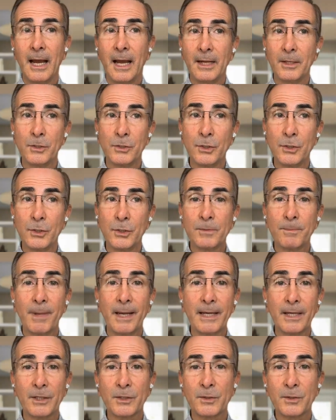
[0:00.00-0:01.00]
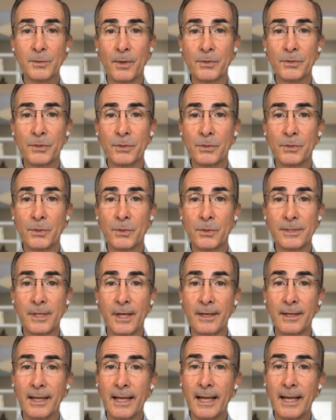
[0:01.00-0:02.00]
Just by exposure to
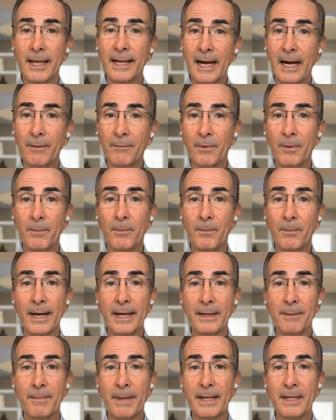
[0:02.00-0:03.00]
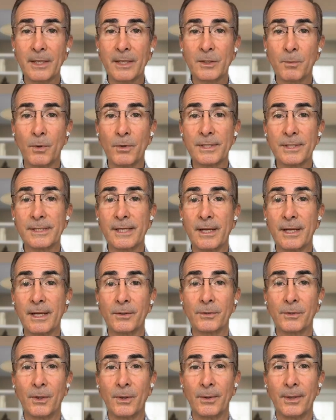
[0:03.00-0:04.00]
sunlight, our brain makes more
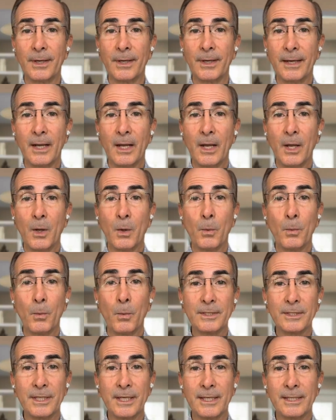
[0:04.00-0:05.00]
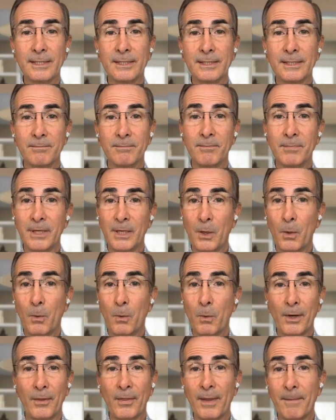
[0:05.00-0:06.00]
serotonin, which is
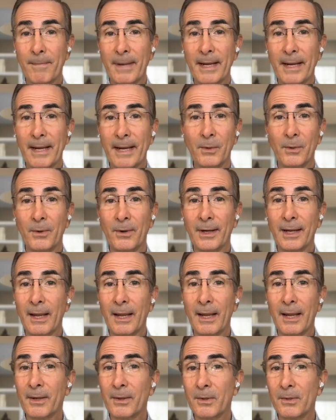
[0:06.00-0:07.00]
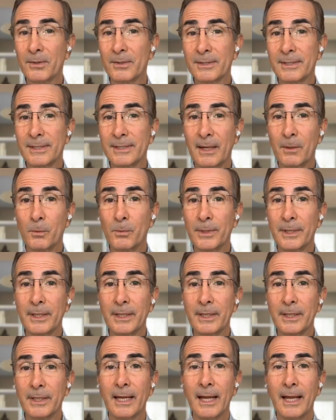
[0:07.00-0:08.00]
one of the main neurochemicals that
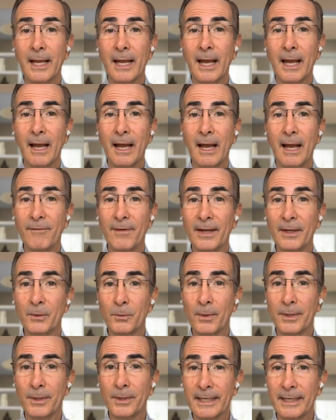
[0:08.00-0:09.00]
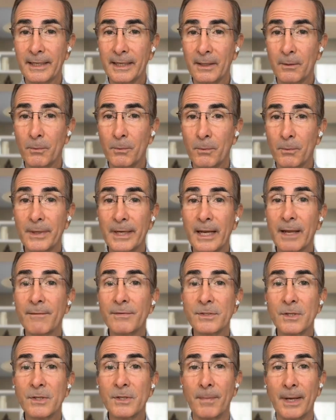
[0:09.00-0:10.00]
we affect when we give
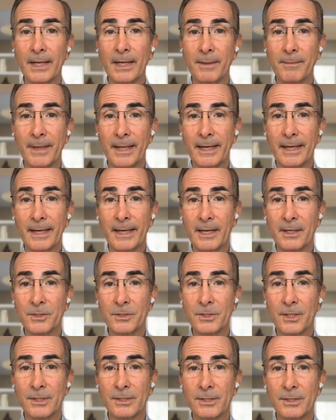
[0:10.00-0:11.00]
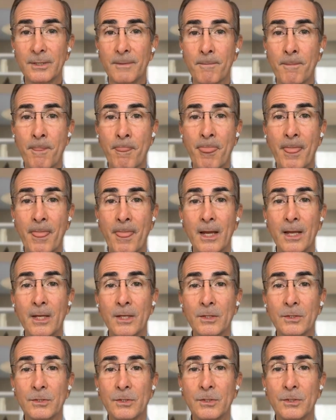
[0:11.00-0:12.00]
somebody medications.
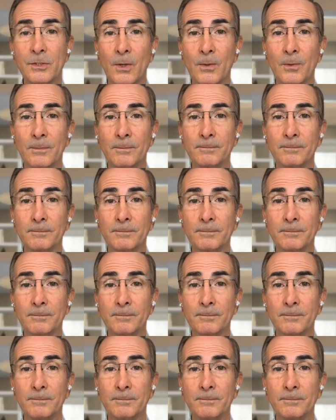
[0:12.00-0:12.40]
So